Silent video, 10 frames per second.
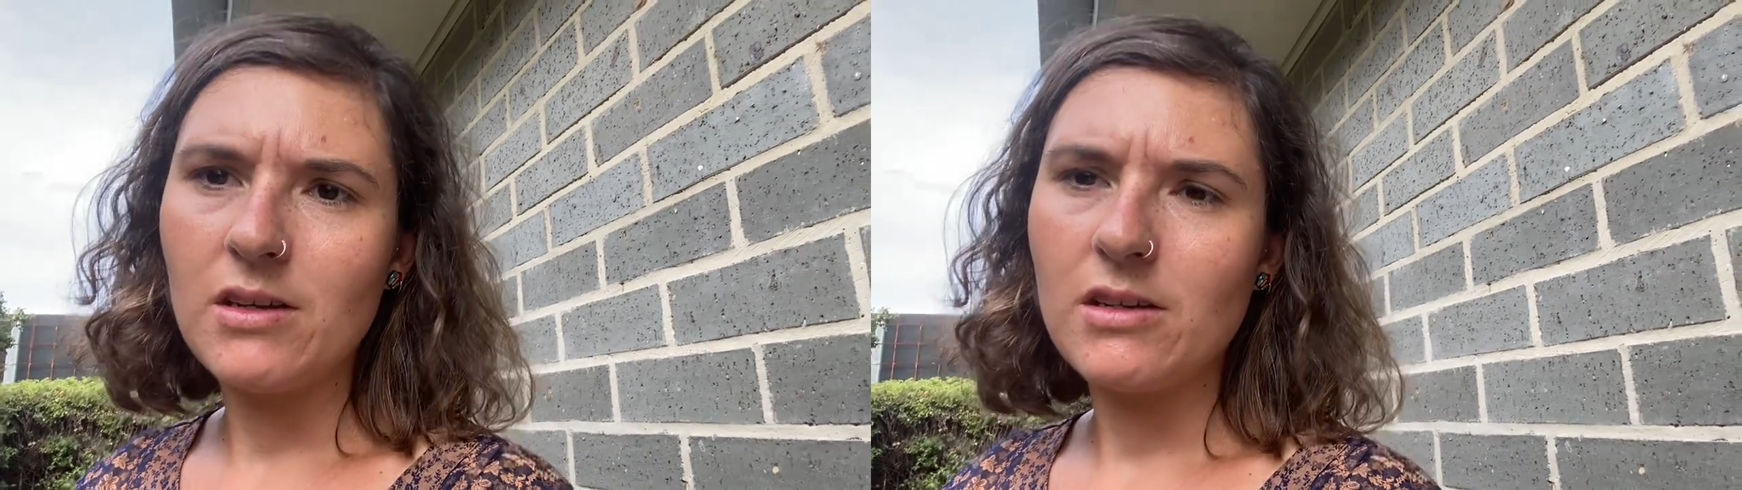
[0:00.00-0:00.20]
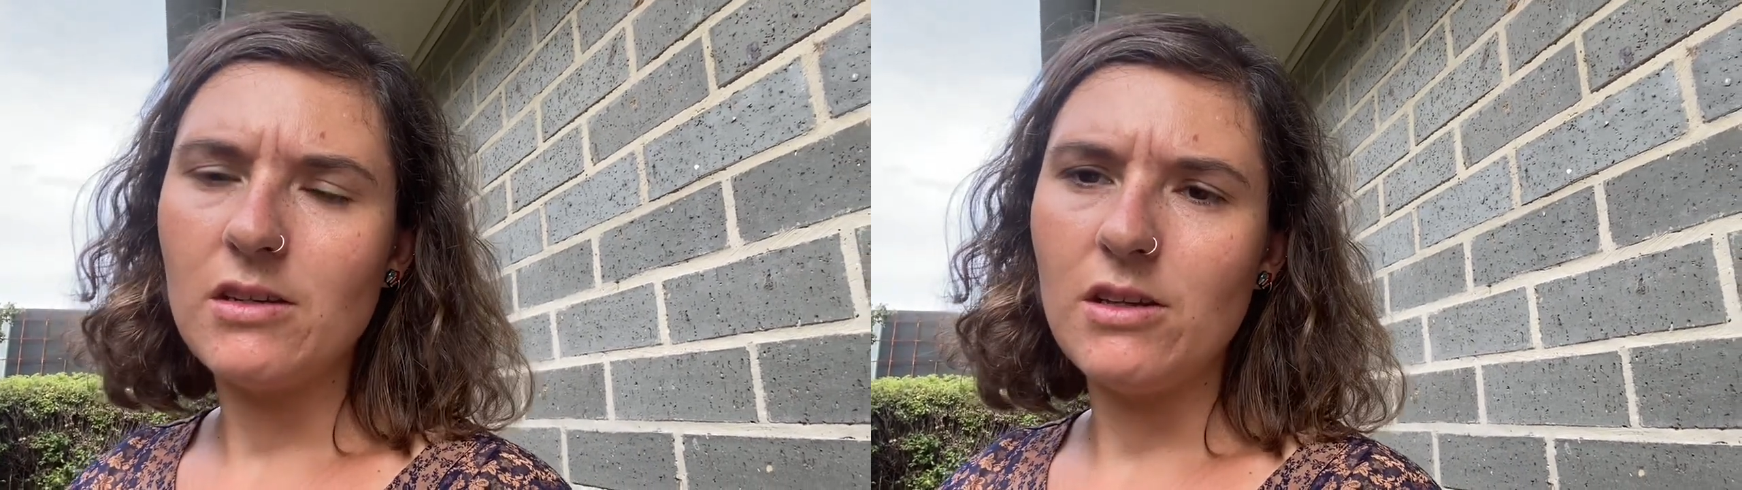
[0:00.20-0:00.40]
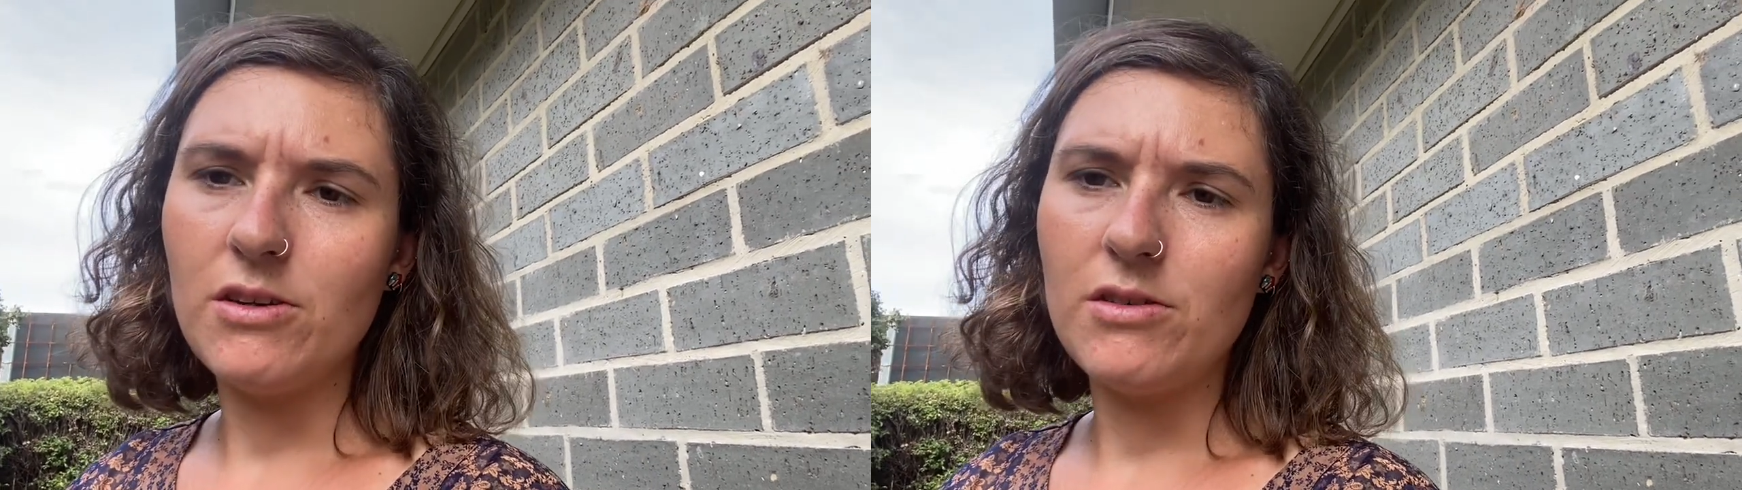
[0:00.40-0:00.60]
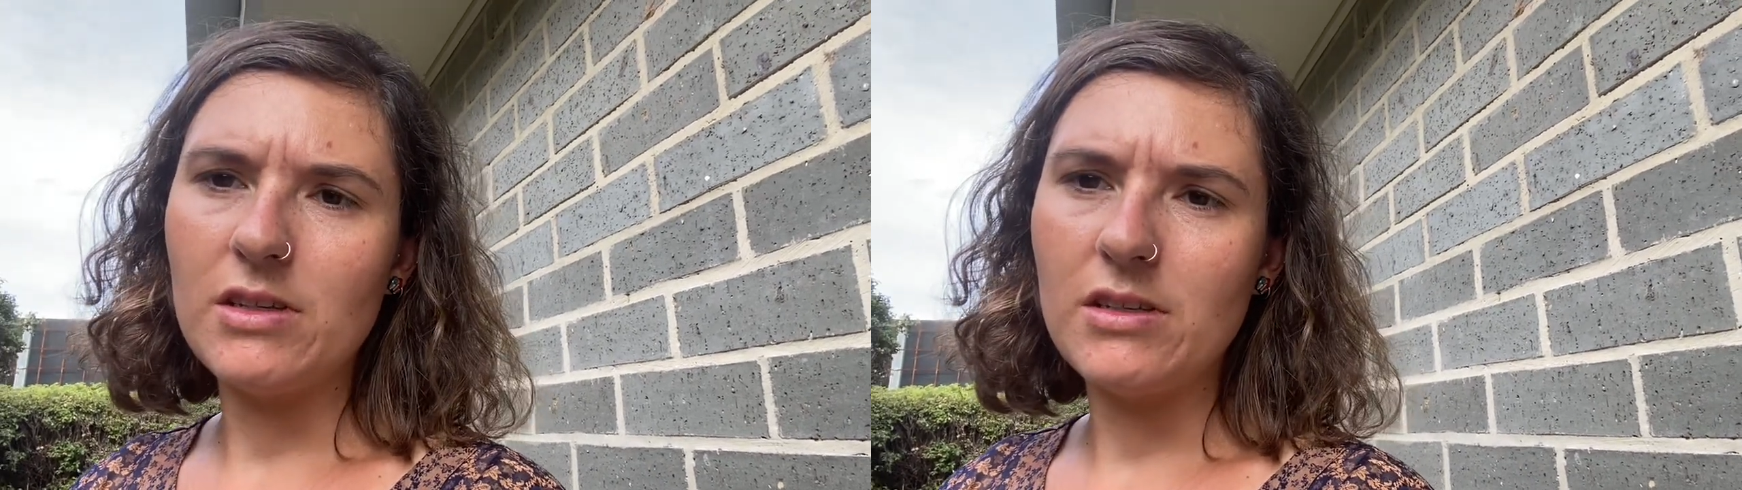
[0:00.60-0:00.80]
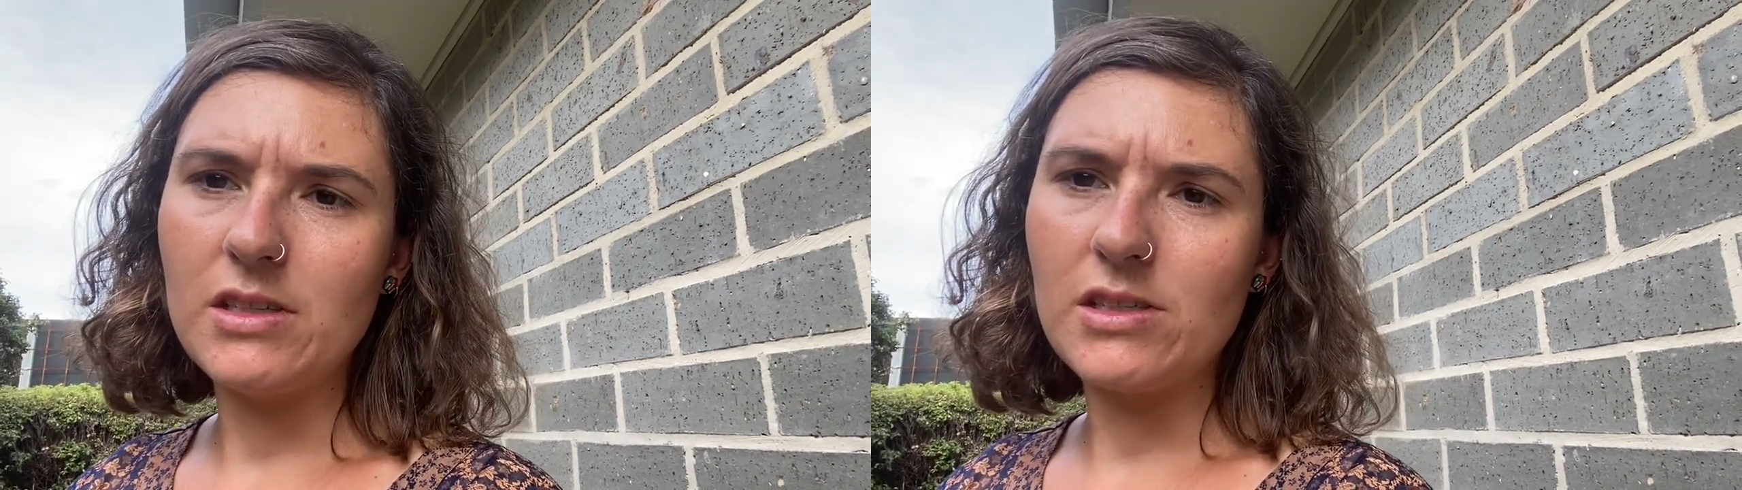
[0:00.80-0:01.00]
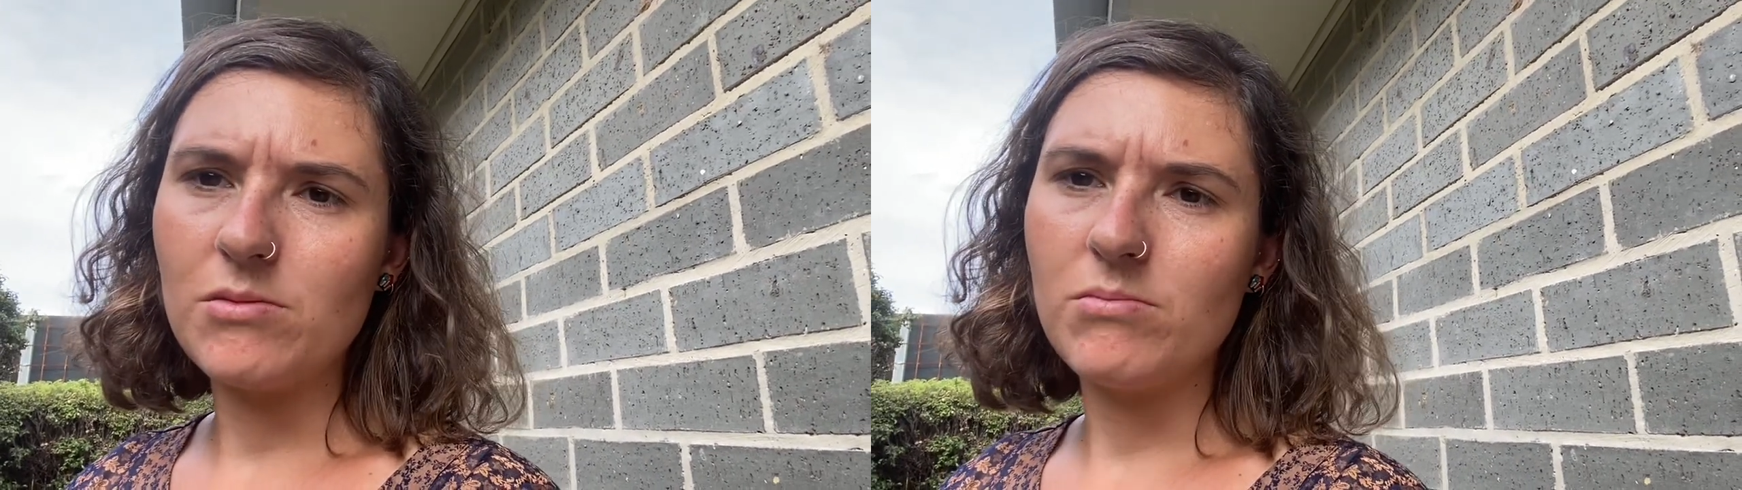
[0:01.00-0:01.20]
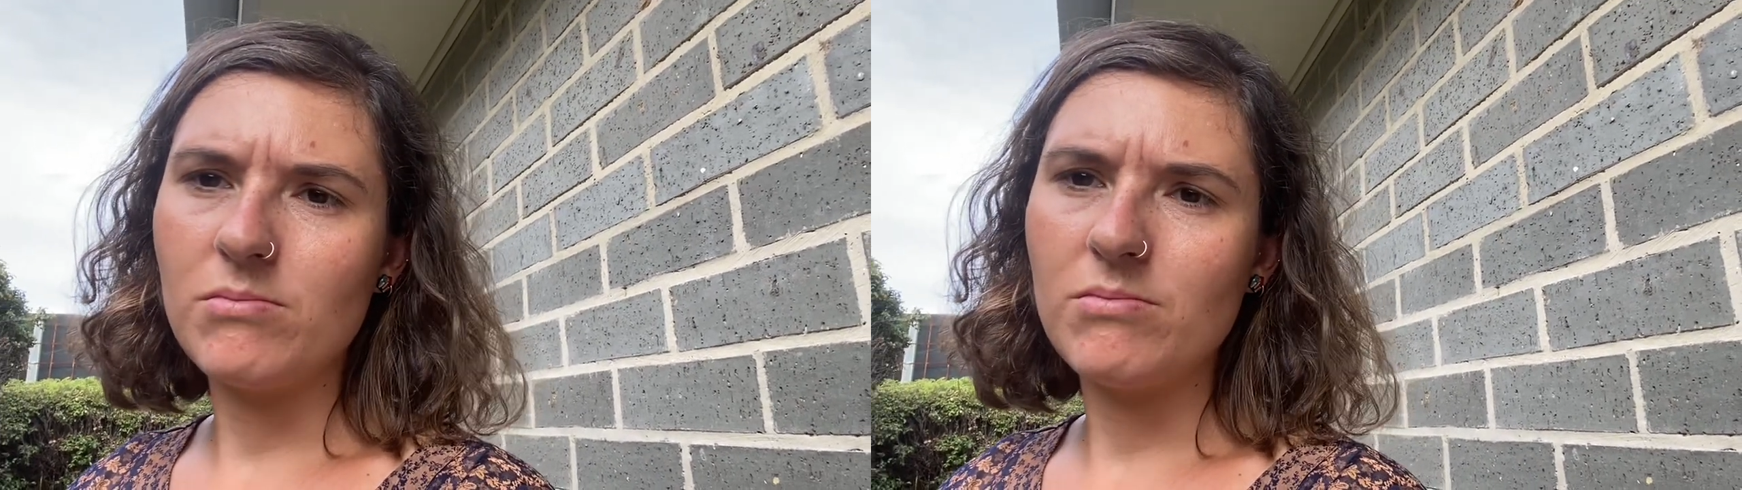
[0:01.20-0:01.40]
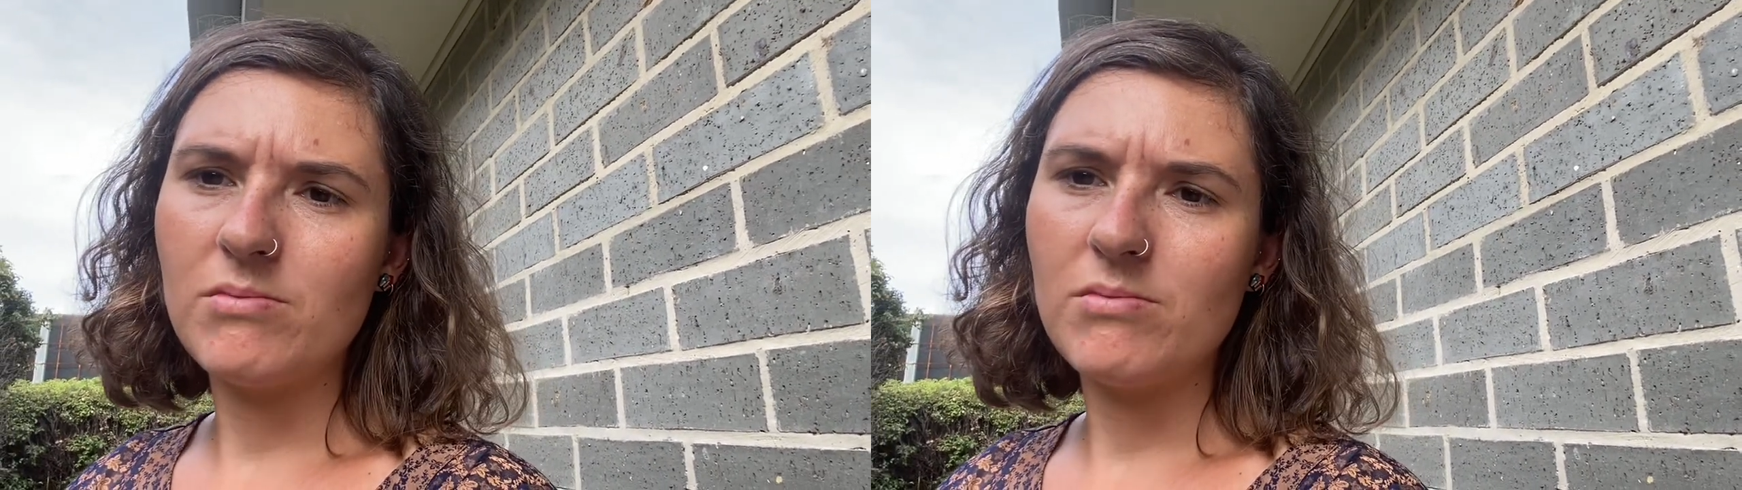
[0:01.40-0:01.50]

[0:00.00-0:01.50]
colonialism